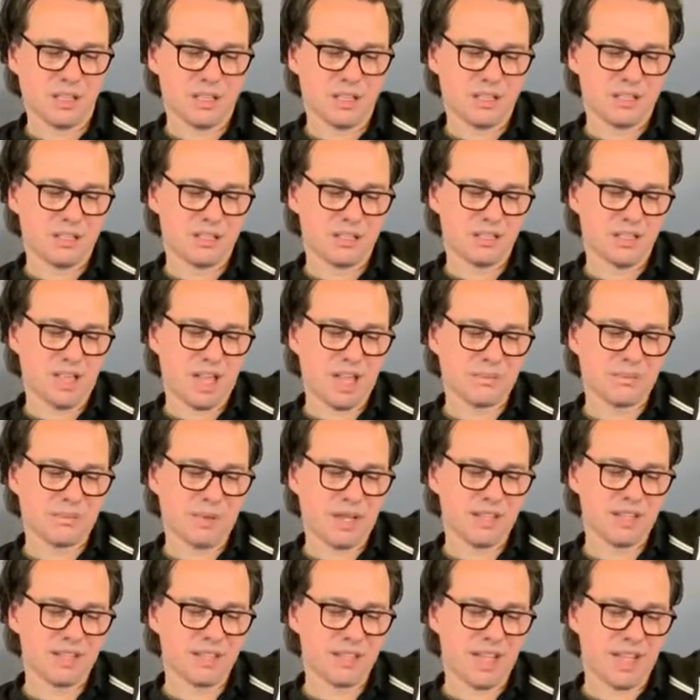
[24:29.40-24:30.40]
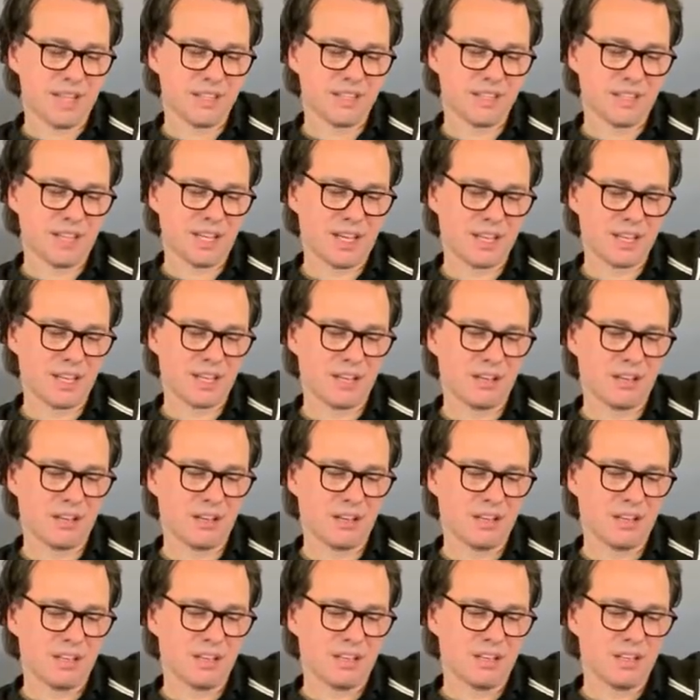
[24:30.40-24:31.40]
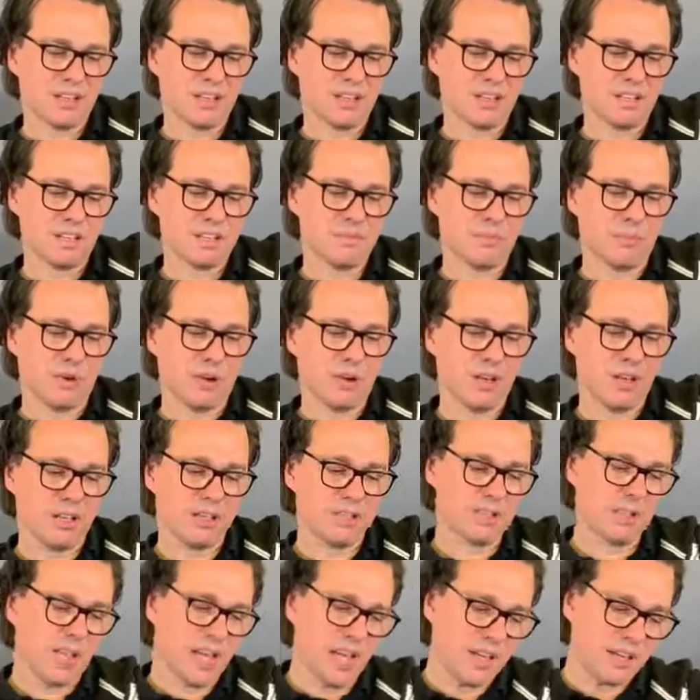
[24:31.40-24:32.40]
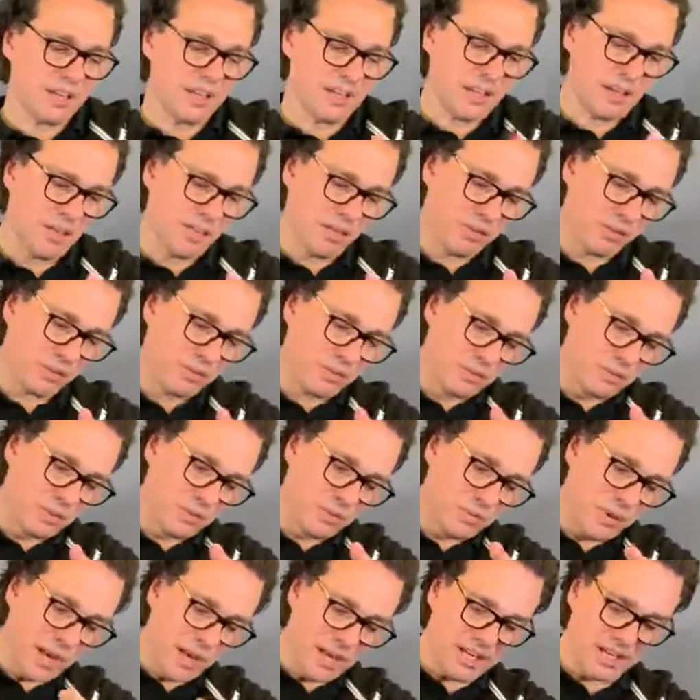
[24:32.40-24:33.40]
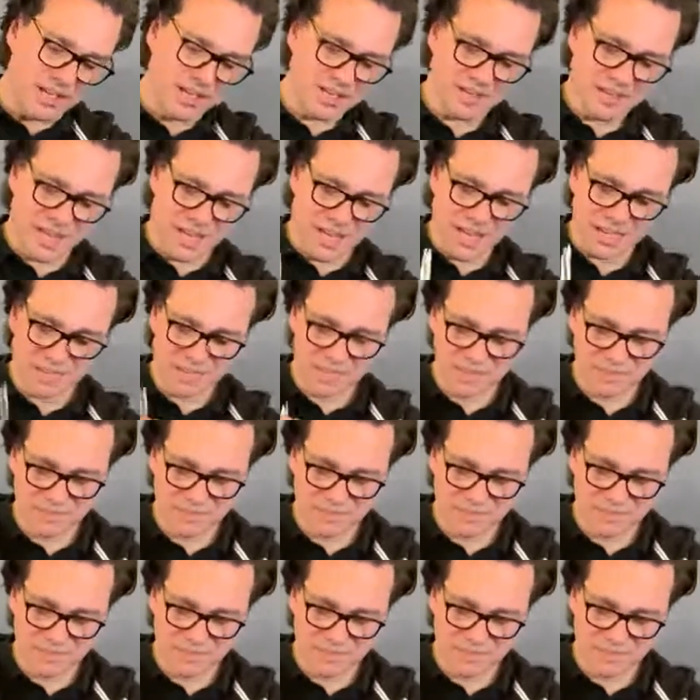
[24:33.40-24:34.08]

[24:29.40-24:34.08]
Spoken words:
start my slice cutting smaller side through the wider side,